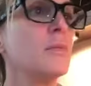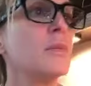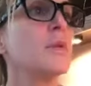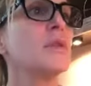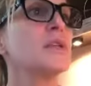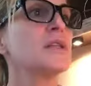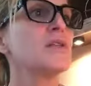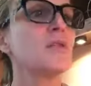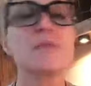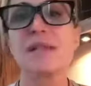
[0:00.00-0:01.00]
This is
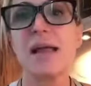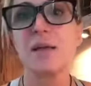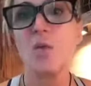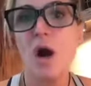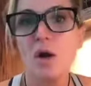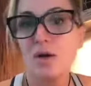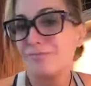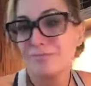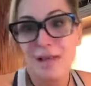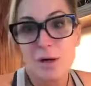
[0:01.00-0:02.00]
from Sally
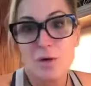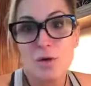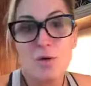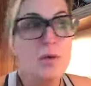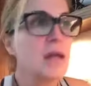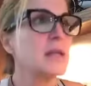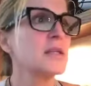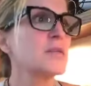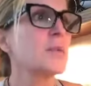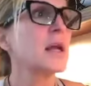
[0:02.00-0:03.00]
Walker. I don't know who that
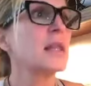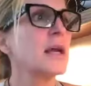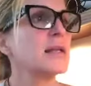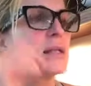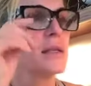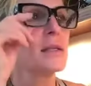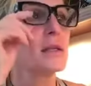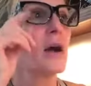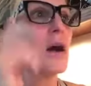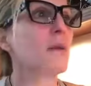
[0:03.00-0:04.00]
is, but I liked
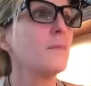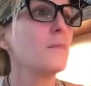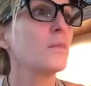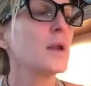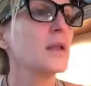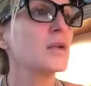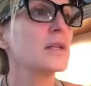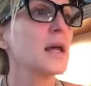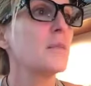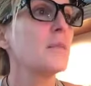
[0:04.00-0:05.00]
this when I looked
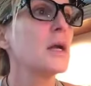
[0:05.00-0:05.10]
it up.